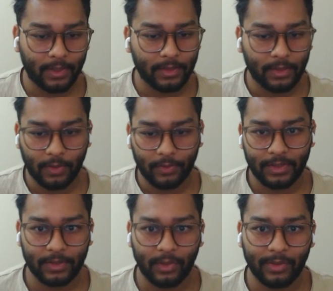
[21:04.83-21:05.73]
pip package.
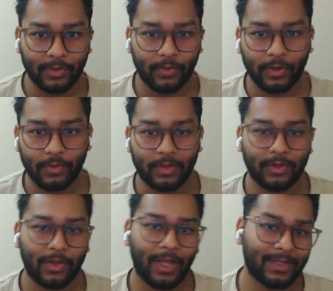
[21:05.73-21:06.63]
Now this is also going
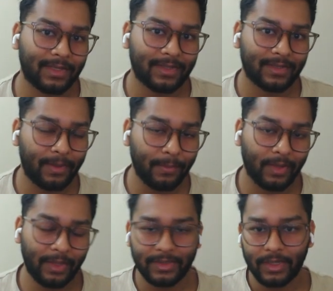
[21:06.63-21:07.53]
to install
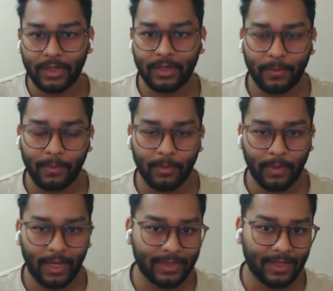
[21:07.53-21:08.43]
IsaacSim inside
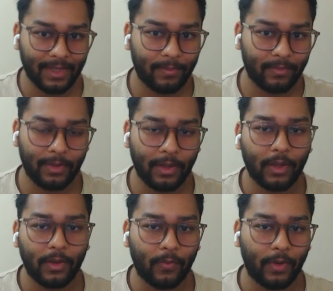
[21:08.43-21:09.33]
my IsaacLab,
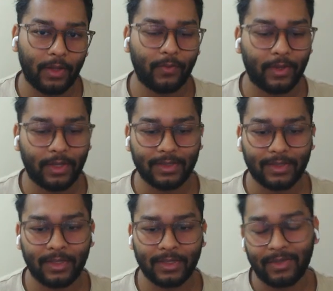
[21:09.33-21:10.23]
where we
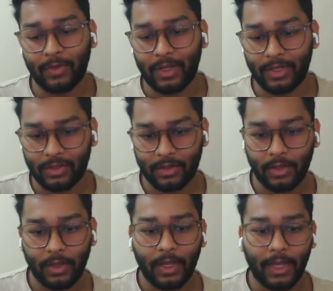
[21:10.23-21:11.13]
can see the
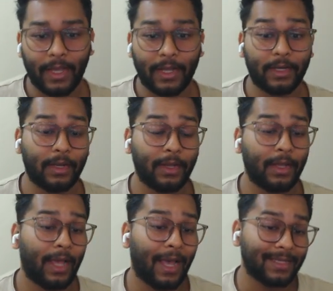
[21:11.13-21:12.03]
simulation,
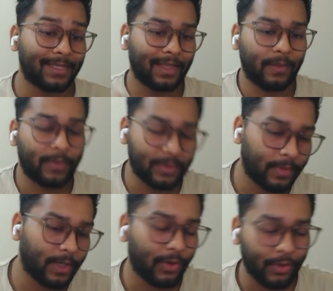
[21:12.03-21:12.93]
and
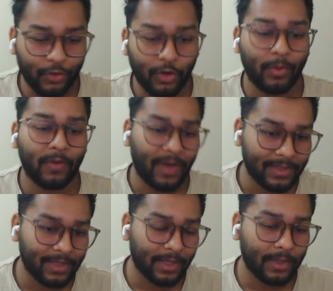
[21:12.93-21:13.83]
IsaacLab is built on top
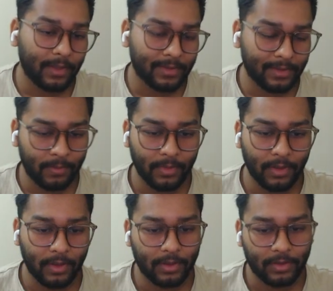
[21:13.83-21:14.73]
of
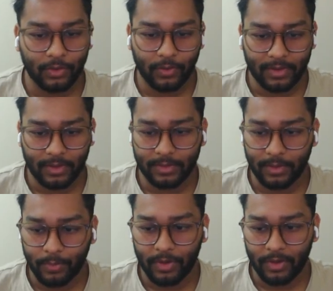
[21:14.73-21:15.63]
IsaacSim, so it
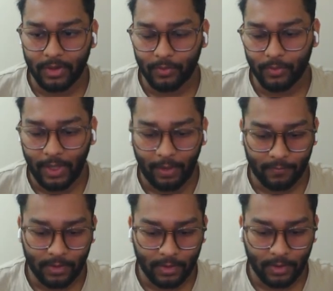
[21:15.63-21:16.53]
is important that we
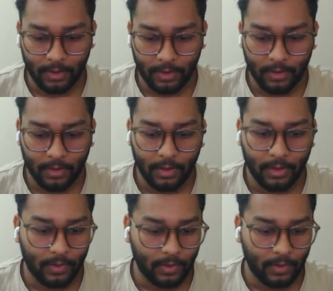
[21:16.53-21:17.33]
have it here.